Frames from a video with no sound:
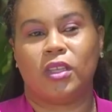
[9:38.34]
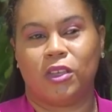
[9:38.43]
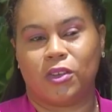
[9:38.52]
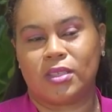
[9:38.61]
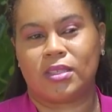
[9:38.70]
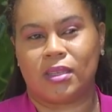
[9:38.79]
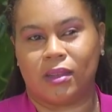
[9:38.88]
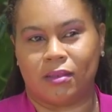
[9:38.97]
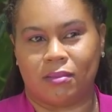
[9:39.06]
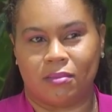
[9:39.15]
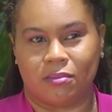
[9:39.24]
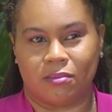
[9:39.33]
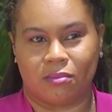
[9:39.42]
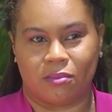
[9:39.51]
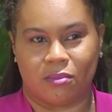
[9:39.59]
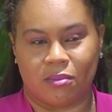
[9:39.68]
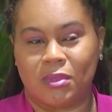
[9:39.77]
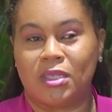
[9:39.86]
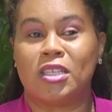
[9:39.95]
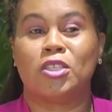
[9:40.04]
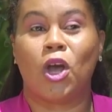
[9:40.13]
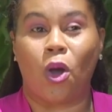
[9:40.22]
think your son
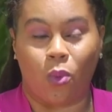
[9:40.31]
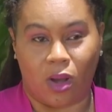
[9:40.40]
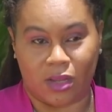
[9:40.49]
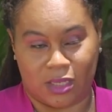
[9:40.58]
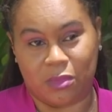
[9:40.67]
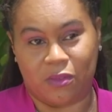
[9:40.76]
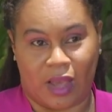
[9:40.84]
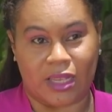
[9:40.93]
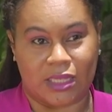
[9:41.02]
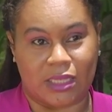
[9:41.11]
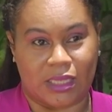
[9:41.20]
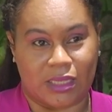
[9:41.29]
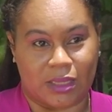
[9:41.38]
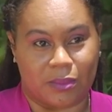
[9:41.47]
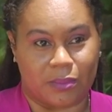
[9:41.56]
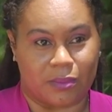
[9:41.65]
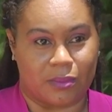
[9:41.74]
does not want to be vaccinated?